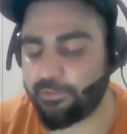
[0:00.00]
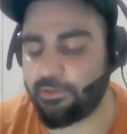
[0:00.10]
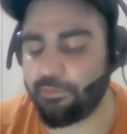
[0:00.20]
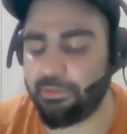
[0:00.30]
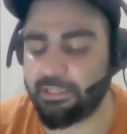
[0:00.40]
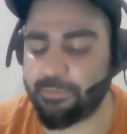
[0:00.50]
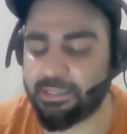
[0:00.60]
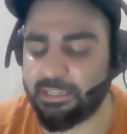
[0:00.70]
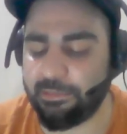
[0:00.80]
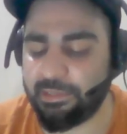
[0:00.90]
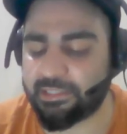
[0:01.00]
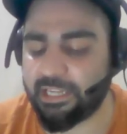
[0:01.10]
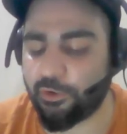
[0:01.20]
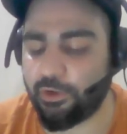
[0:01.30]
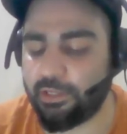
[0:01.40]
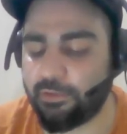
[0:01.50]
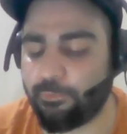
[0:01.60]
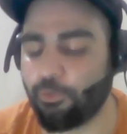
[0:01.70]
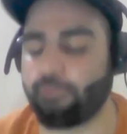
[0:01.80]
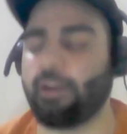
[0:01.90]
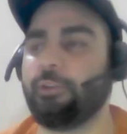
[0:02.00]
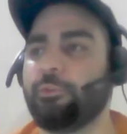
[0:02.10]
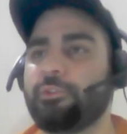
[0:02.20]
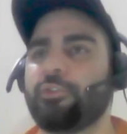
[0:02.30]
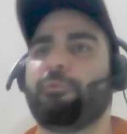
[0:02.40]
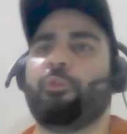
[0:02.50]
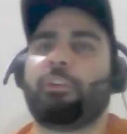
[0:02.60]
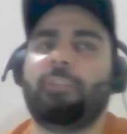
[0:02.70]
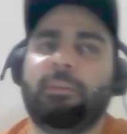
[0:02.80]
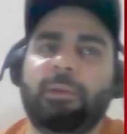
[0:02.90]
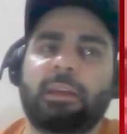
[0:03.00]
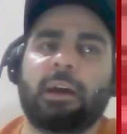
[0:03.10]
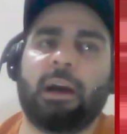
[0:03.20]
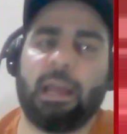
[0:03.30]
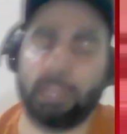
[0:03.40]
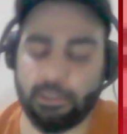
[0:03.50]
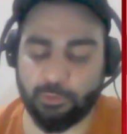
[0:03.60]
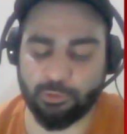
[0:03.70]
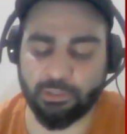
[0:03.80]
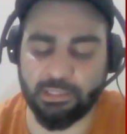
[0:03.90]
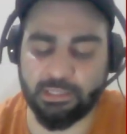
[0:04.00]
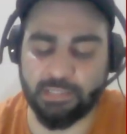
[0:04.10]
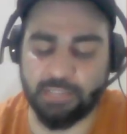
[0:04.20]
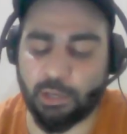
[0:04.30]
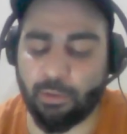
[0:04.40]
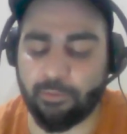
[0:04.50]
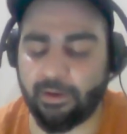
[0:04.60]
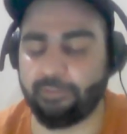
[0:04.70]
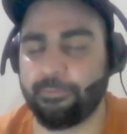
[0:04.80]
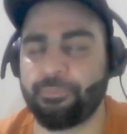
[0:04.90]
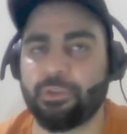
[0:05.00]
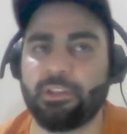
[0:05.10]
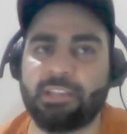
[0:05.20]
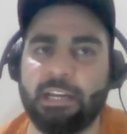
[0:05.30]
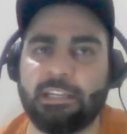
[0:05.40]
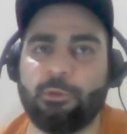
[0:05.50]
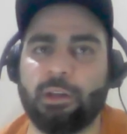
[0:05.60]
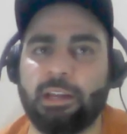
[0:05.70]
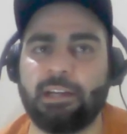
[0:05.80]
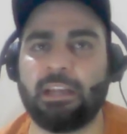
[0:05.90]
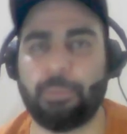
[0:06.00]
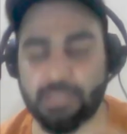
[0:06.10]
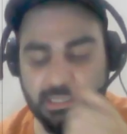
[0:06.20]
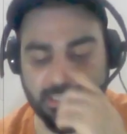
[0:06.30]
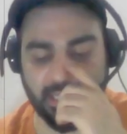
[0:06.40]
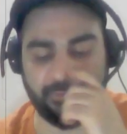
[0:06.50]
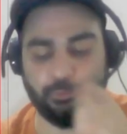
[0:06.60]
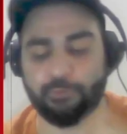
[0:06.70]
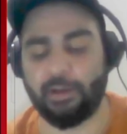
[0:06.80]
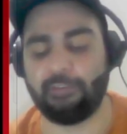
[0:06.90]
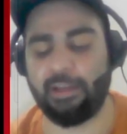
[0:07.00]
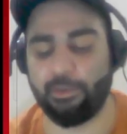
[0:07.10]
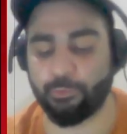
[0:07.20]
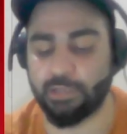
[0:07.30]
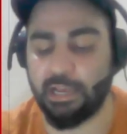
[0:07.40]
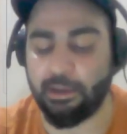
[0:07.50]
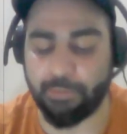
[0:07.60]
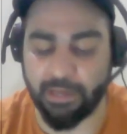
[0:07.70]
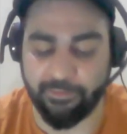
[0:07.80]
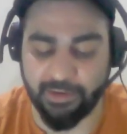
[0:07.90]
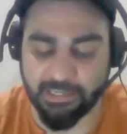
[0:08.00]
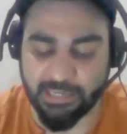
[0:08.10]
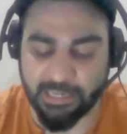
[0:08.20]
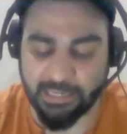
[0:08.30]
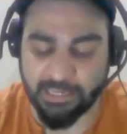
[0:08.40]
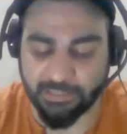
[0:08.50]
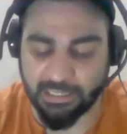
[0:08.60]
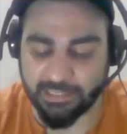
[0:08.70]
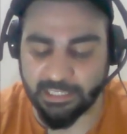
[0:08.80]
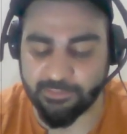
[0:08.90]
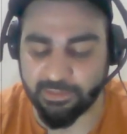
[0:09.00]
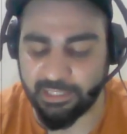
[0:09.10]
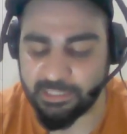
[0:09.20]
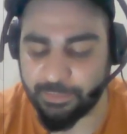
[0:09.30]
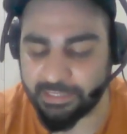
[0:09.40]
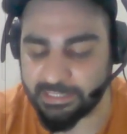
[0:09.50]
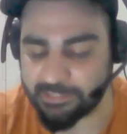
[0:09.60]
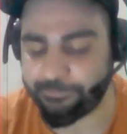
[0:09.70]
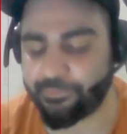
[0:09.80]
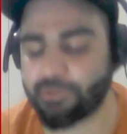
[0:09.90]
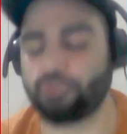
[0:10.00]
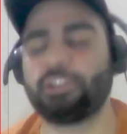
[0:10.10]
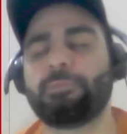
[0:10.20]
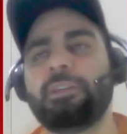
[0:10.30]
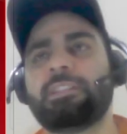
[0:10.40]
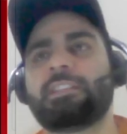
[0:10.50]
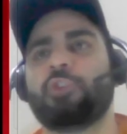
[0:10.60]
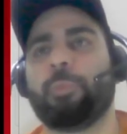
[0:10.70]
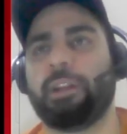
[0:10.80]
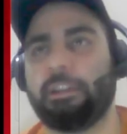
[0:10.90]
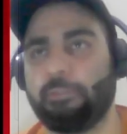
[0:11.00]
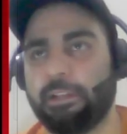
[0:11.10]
This basically means take only the 4 value. So 4 will be an interval. So this is 3, 5. This is an interval. It represents 3, 4, 5 values. But if it is written something like this with these braces, so this means this is open interval.